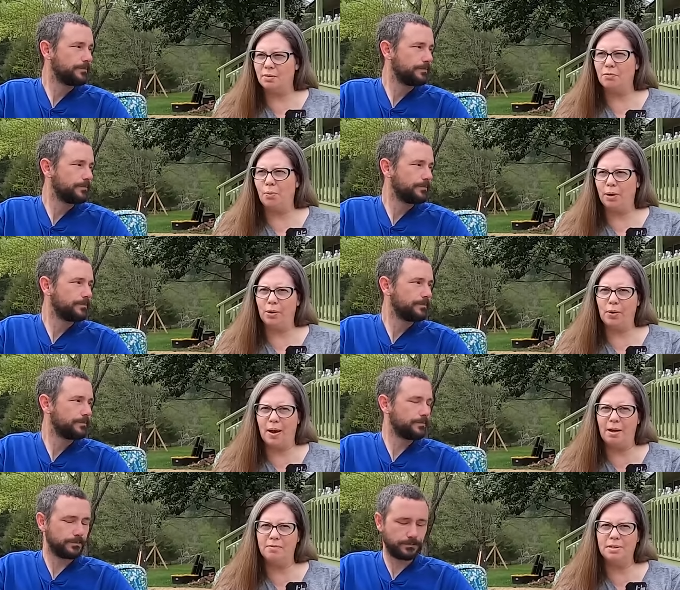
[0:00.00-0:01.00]
Speaker 1: of where you
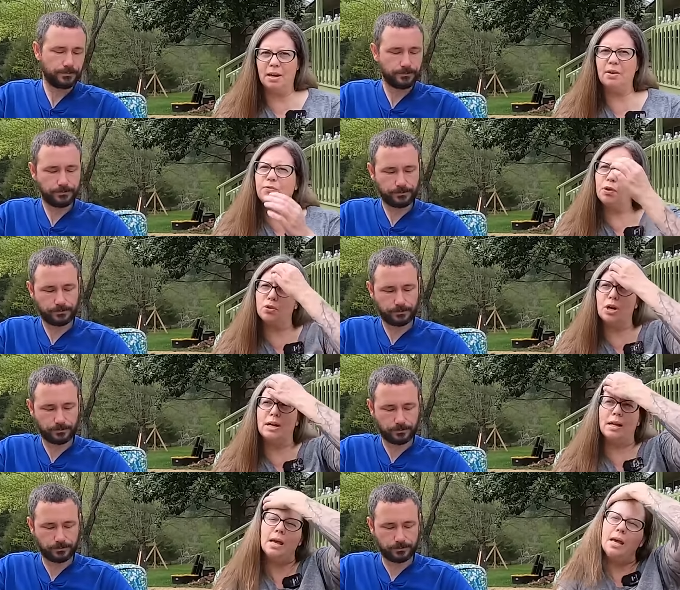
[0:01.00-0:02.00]
have to, if you're
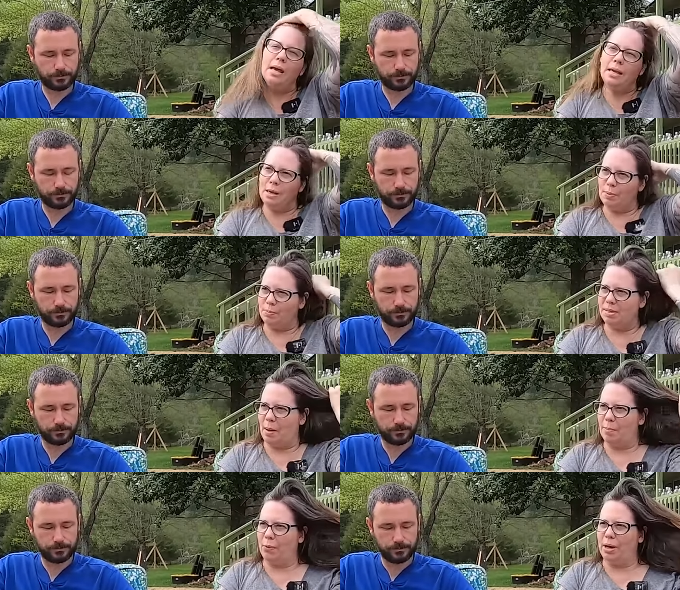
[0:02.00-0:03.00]
trying to keep them
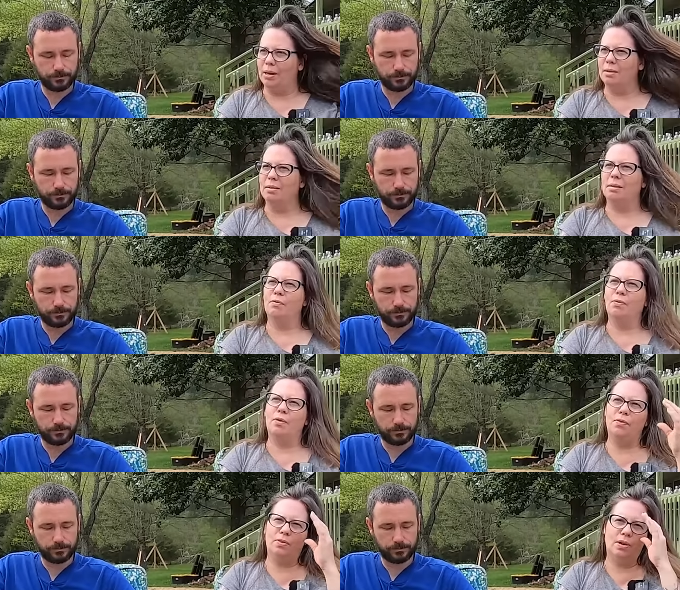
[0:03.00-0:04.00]
separate. If
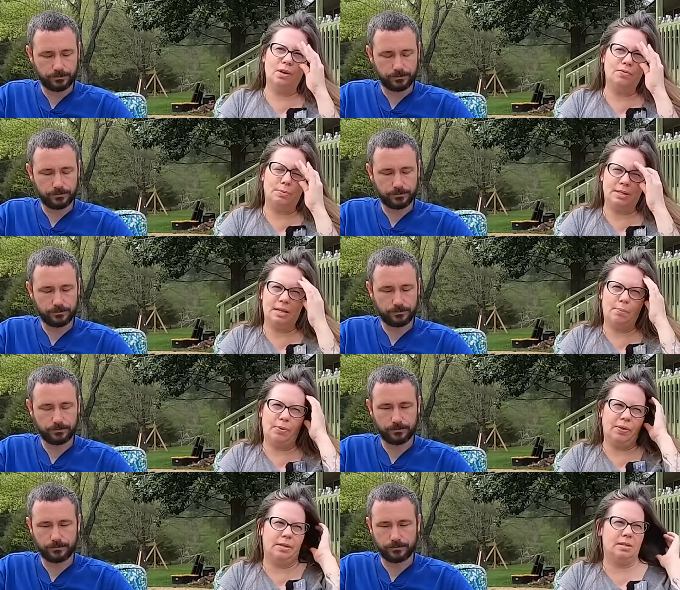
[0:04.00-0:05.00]
they don't have to be
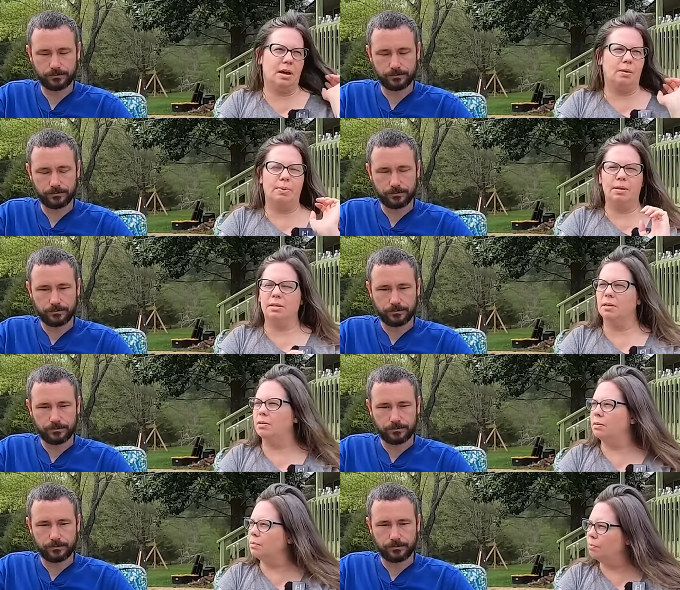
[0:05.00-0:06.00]
separate, then it's not a big
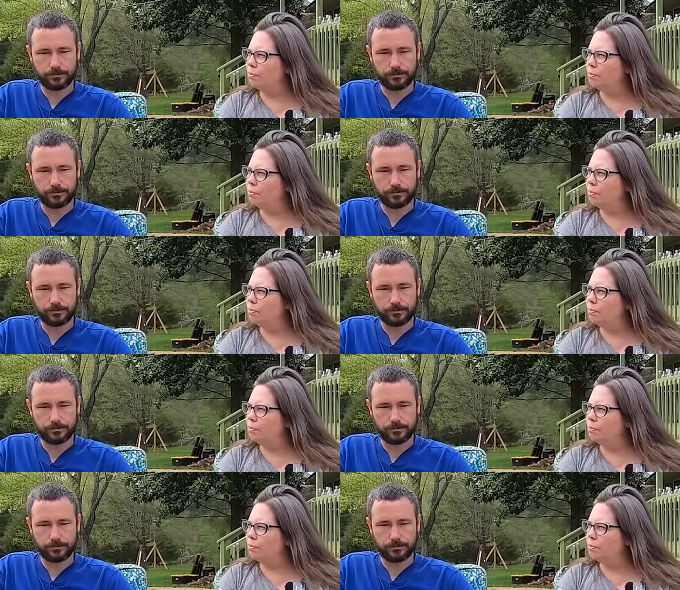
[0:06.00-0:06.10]
deal.